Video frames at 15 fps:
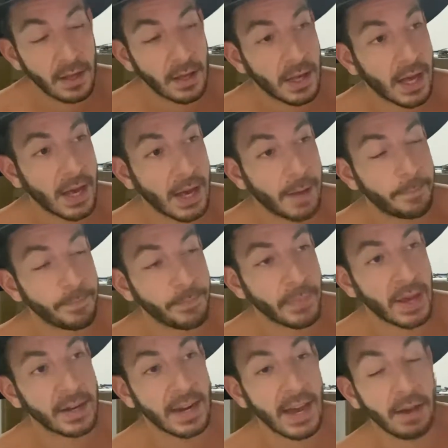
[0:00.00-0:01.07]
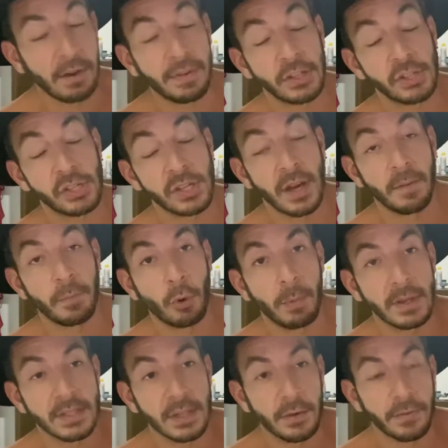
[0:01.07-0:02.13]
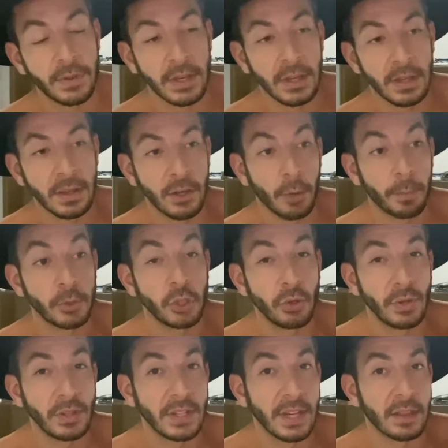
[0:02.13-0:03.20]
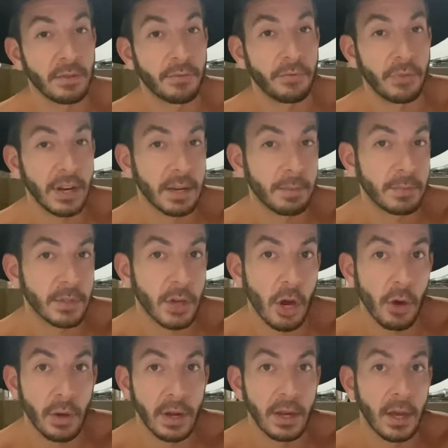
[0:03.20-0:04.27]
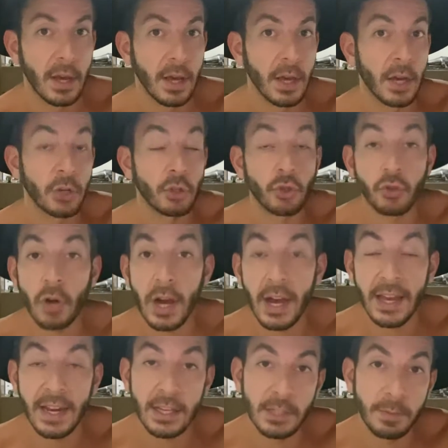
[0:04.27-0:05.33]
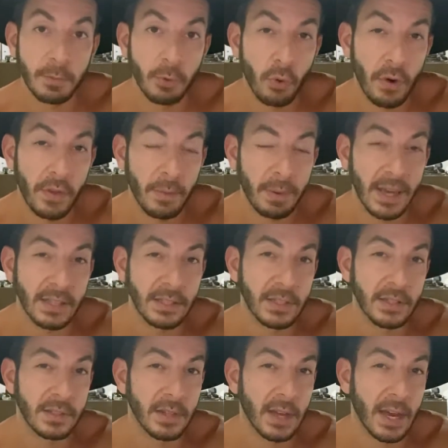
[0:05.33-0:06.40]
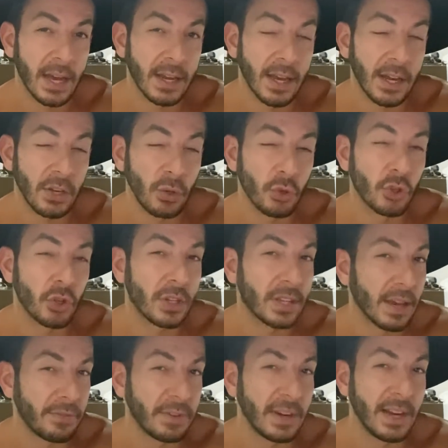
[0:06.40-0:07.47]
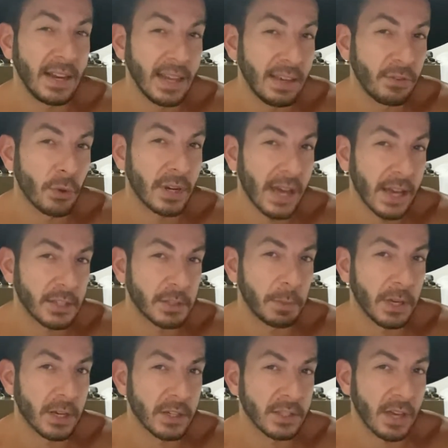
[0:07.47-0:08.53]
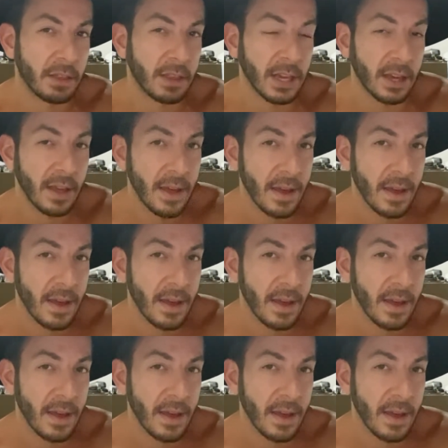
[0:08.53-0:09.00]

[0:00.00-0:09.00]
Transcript: Um, and now eventually I bought myself the, the opportunity and the freedom to go and try and explore other places. And, and you should definitely leave your nest because I think